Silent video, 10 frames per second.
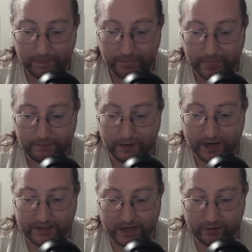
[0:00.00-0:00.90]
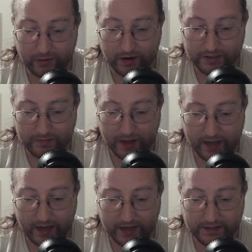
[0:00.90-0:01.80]
But as I crossed my
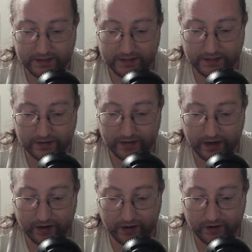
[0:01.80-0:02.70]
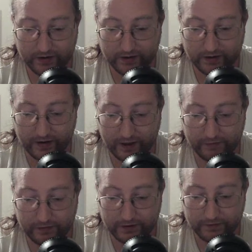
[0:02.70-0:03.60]
eyes until they hurt in an
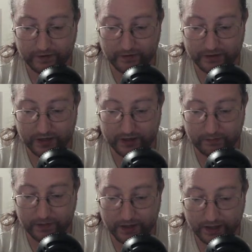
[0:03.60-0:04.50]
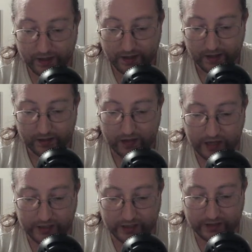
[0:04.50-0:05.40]
effort to focus on the bee,
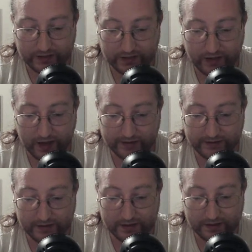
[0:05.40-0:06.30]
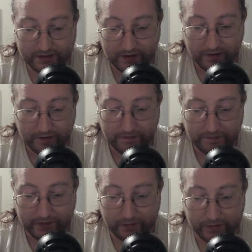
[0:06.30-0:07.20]
logic did not exist.
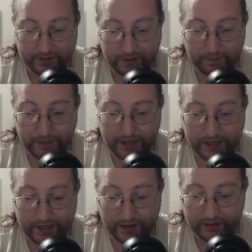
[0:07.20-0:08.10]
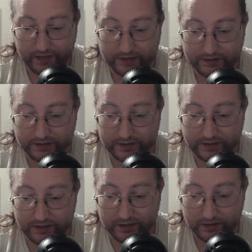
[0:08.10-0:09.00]
It was the bee that
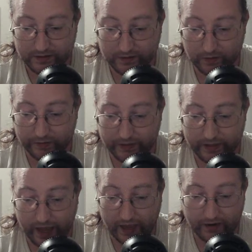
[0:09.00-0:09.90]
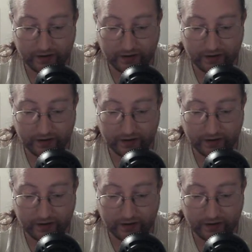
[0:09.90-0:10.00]
existed, only that.